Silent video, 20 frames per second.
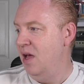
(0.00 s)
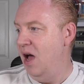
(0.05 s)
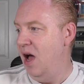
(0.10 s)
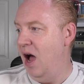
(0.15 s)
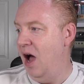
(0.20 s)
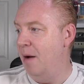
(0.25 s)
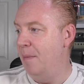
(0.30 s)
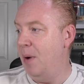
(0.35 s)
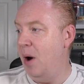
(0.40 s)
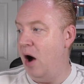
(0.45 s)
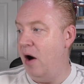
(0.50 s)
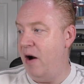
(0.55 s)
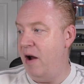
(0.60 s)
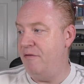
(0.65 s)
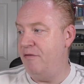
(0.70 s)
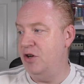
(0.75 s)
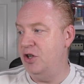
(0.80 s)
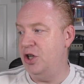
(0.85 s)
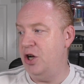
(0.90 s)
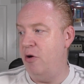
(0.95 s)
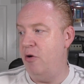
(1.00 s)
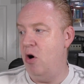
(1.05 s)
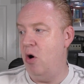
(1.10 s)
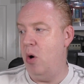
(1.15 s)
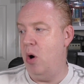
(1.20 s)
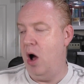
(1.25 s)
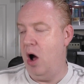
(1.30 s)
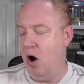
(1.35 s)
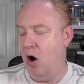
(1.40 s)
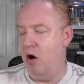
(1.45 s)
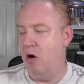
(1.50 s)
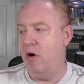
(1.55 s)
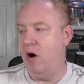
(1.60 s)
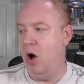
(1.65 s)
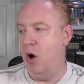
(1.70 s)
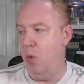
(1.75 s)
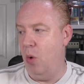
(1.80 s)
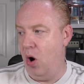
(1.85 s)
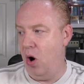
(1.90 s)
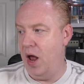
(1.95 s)
But our average
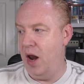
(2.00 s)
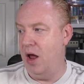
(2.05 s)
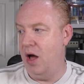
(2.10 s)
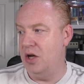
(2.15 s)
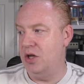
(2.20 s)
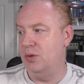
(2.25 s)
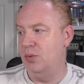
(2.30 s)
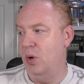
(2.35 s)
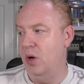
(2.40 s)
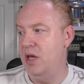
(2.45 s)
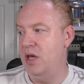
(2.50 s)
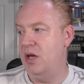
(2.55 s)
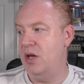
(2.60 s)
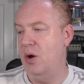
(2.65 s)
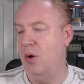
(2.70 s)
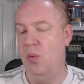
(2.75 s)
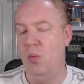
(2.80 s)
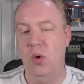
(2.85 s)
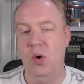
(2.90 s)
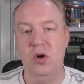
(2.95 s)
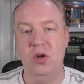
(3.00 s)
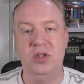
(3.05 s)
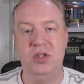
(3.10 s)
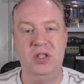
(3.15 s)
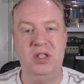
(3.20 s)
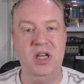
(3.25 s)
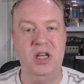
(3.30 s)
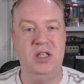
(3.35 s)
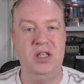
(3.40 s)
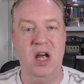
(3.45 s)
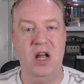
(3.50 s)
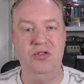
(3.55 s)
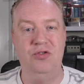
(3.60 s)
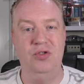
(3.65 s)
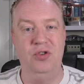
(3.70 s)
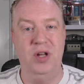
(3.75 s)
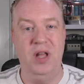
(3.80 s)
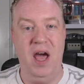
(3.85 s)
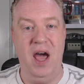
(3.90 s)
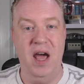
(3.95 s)
ROI last week was
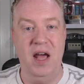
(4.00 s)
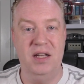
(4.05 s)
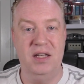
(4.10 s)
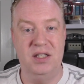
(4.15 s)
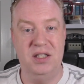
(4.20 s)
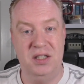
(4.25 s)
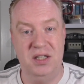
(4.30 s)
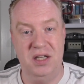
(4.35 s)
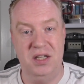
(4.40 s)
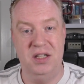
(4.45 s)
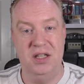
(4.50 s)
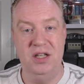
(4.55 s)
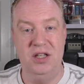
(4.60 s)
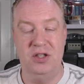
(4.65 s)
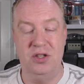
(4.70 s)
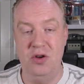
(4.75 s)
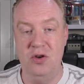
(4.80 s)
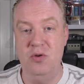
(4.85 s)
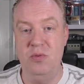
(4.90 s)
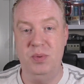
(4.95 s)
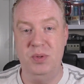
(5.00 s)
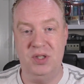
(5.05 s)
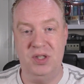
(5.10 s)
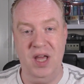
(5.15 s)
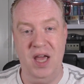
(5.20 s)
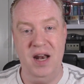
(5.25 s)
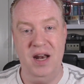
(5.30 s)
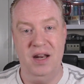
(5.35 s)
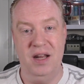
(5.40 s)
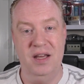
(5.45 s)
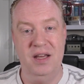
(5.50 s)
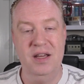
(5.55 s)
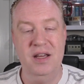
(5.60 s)
662%.